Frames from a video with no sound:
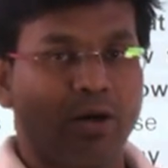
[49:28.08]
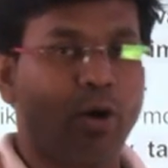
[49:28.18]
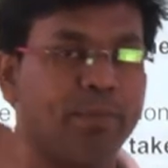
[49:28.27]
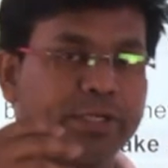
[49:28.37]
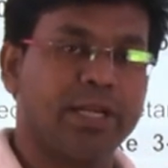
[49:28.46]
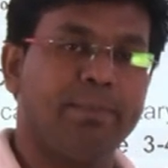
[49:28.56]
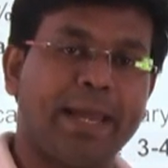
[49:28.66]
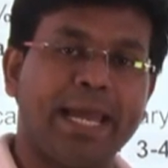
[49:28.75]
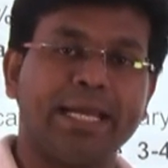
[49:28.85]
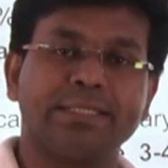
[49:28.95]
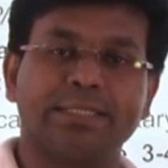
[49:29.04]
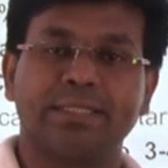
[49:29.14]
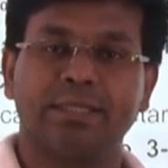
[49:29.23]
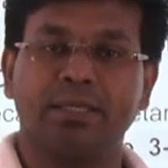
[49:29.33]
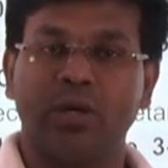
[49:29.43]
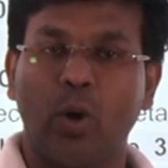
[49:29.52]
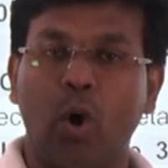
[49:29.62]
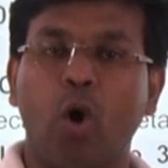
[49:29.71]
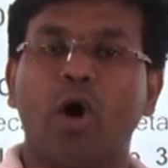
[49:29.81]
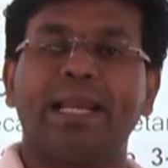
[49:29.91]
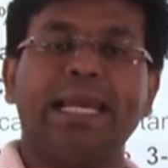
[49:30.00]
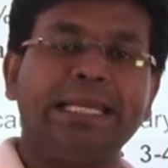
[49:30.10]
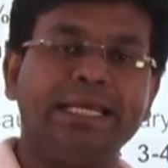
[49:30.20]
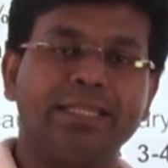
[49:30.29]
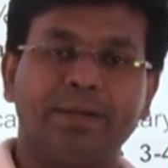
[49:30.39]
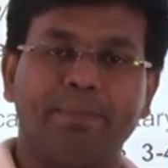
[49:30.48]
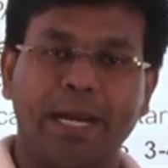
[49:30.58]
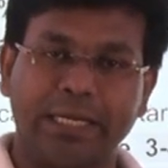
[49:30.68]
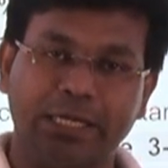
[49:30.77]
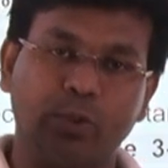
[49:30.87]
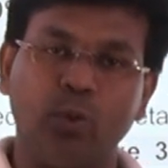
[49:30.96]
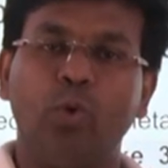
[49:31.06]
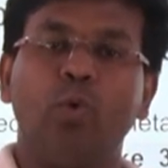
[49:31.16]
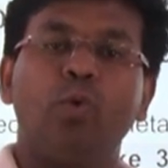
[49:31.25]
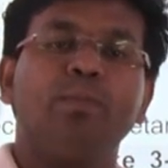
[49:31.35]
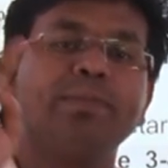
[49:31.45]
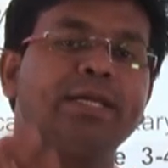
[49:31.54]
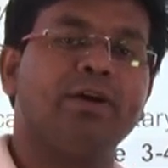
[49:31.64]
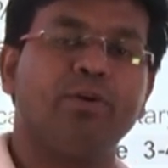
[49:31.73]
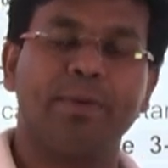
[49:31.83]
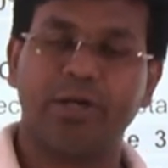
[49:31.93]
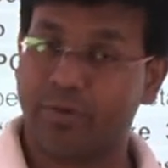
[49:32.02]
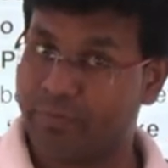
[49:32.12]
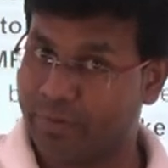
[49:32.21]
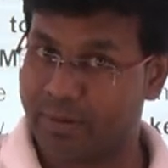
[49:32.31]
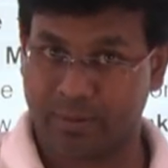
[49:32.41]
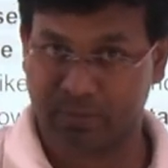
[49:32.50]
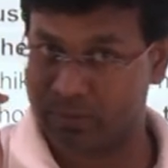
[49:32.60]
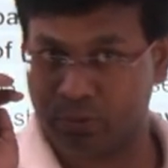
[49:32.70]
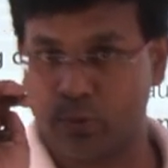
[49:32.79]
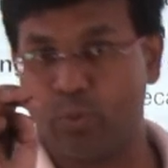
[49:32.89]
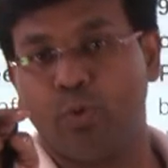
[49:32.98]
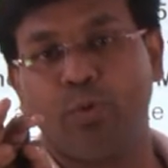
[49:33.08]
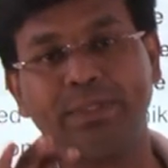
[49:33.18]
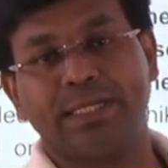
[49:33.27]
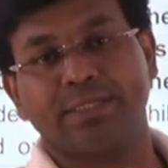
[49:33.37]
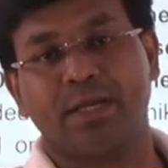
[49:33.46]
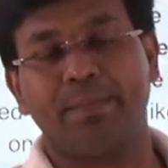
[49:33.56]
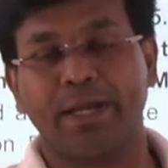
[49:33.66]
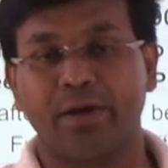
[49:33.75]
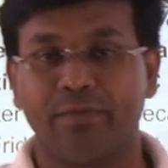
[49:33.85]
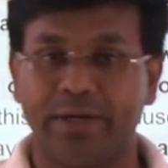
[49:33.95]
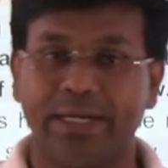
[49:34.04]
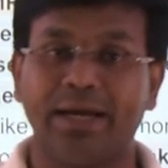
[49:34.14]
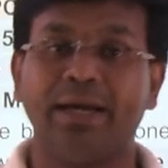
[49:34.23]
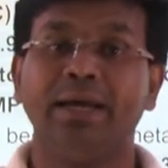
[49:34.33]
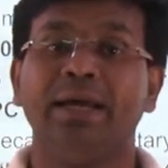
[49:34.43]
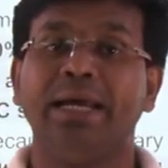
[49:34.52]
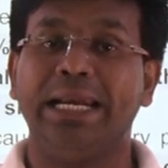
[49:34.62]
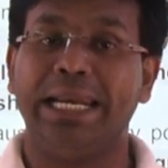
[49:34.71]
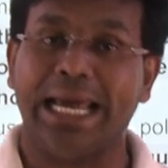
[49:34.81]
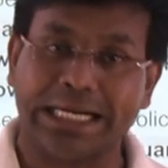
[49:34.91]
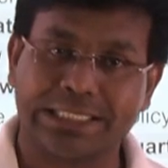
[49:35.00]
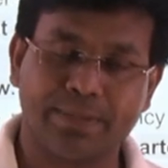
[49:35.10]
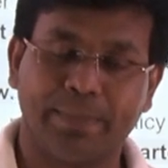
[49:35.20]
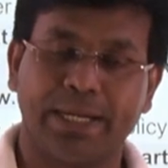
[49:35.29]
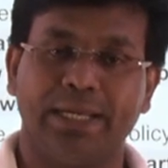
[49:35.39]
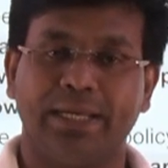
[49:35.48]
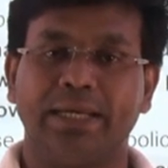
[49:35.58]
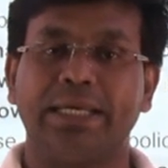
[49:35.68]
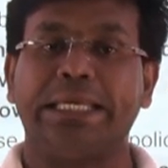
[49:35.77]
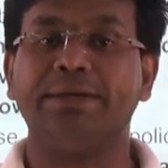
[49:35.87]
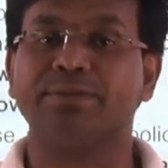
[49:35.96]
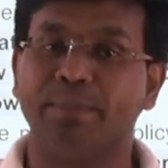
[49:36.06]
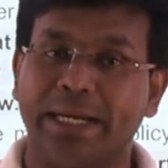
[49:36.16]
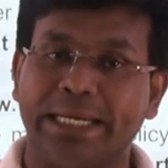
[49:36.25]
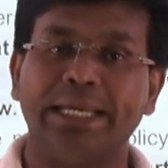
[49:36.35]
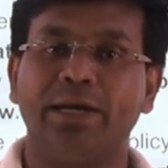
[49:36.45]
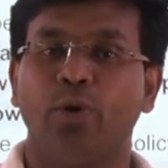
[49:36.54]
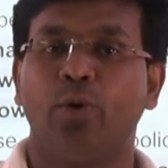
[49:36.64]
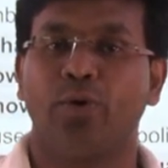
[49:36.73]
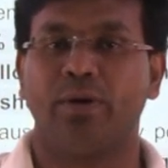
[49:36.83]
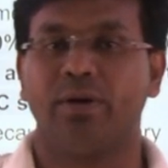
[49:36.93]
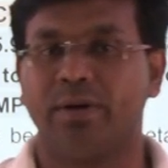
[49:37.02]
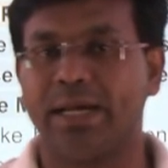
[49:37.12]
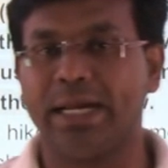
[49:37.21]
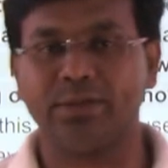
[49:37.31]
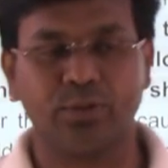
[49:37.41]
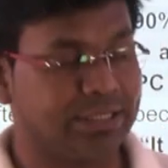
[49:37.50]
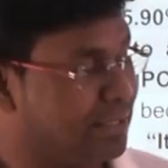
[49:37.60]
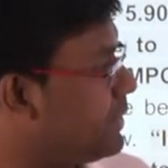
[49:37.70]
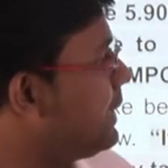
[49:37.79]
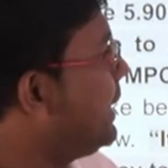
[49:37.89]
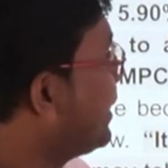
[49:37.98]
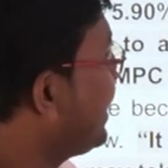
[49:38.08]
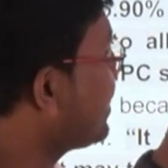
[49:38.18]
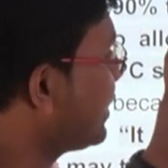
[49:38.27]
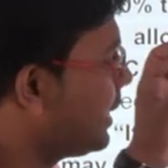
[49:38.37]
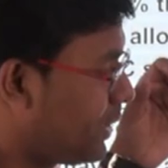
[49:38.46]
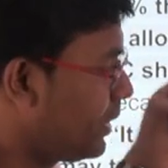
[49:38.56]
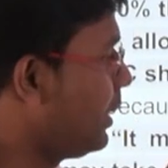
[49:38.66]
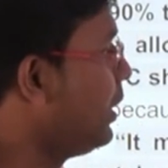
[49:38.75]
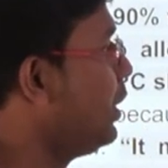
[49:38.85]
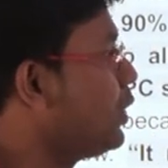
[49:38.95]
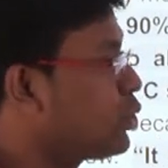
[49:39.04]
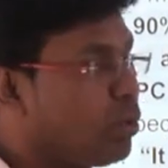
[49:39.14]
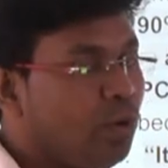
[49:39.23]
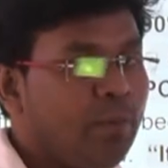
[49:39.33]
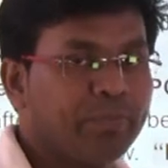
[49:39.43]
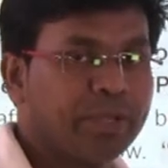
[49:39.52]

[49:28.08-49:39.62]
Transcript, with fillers: commercial banks or any other party to whom the government of, to whom the Reserve Bank of India lends money, gives money in loan, right? So this is the interest rate. So